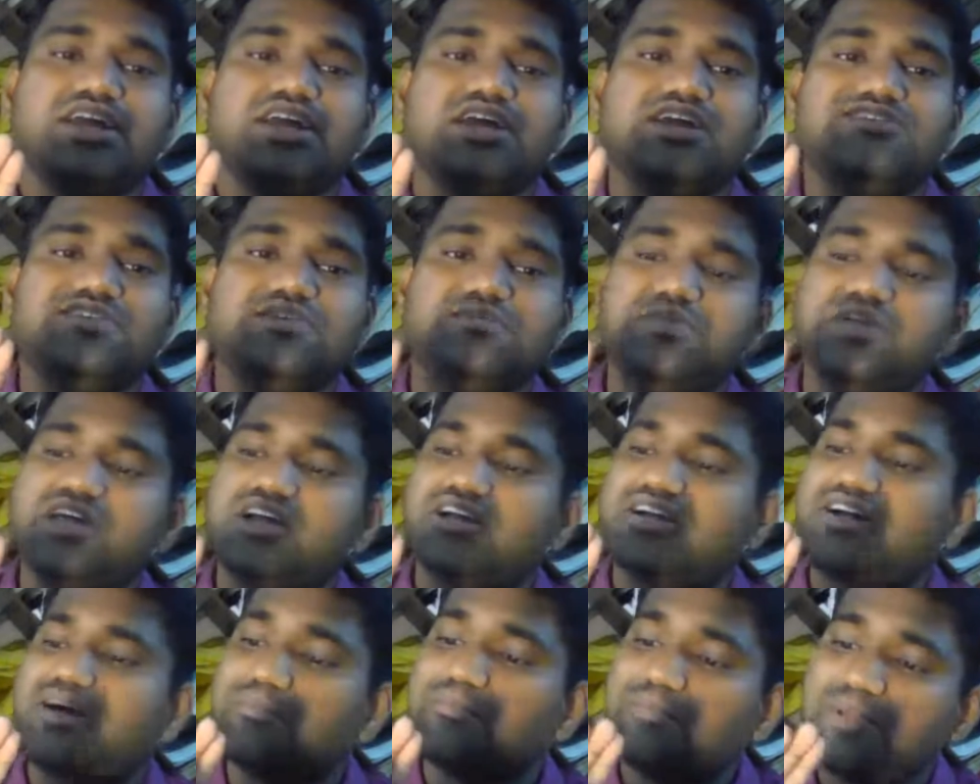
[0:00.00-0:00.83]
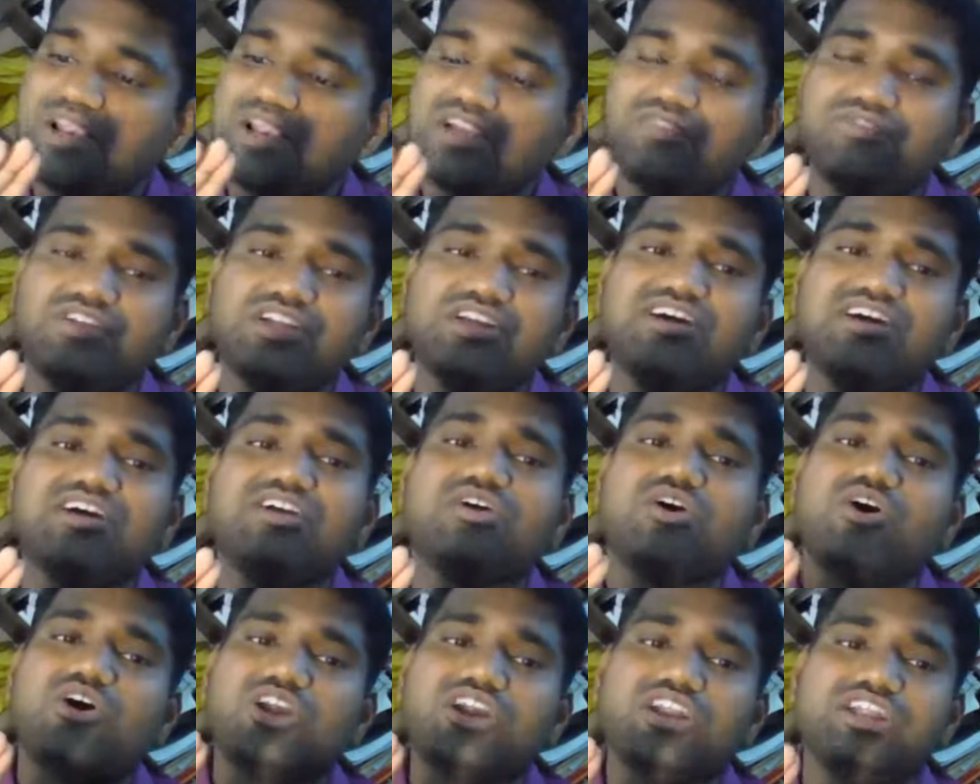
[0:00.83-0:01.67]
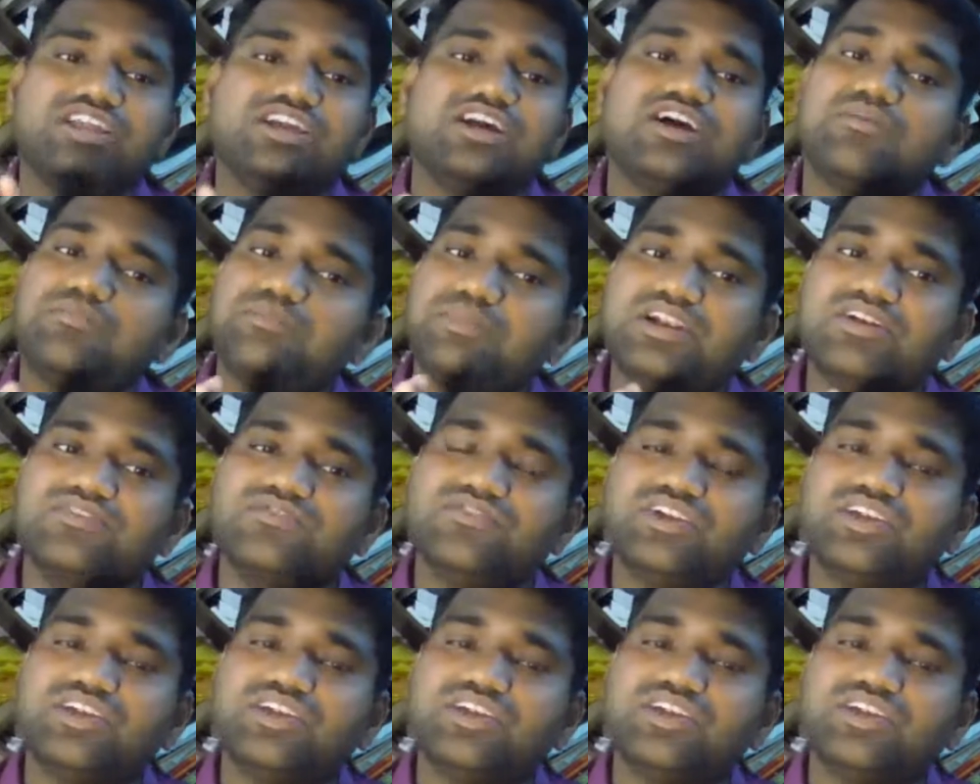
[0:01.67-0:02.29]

It will be a complete finger or an incomplete